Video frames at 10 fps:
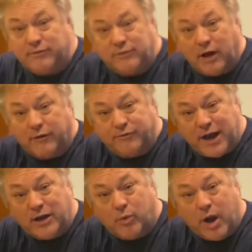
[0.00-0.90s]

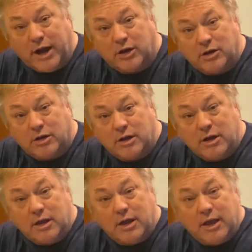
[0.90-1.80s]
Firewire
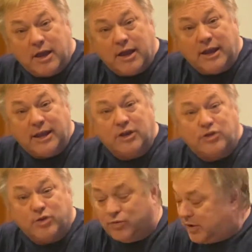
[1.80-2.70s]

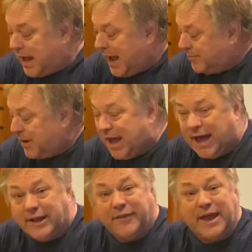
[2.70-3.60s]
into the
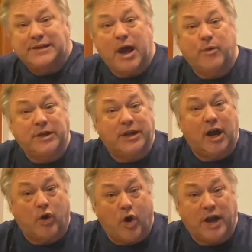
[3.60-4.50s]
iPad, and that's how we did
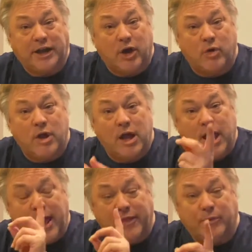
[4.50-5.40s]
our audio.
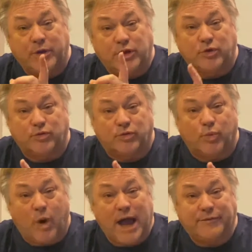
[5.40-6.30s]
And then we used
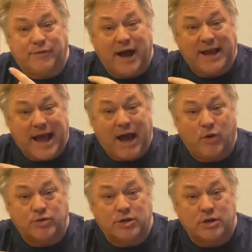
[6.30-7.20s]
Wi-Fi
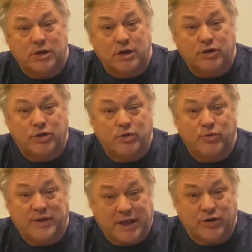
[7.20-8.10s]
out to
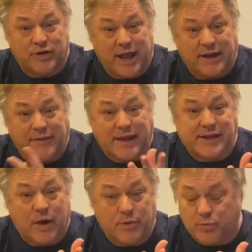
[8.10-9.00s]
the internet, and that's
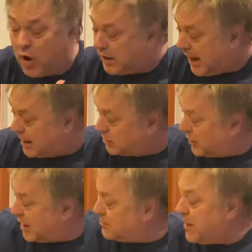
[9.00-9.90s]
how we broadcast. So
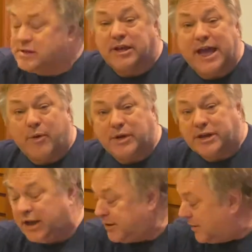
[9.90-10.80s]
that's basically how we
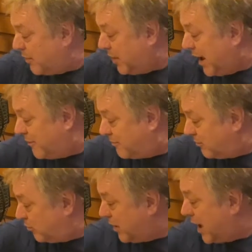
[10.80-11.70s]
did it, and we had
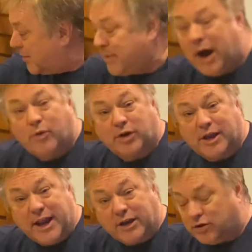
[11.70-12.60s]
a power
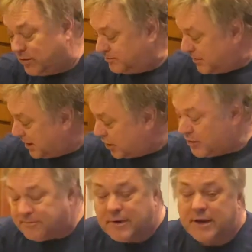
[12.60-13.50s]
connector here.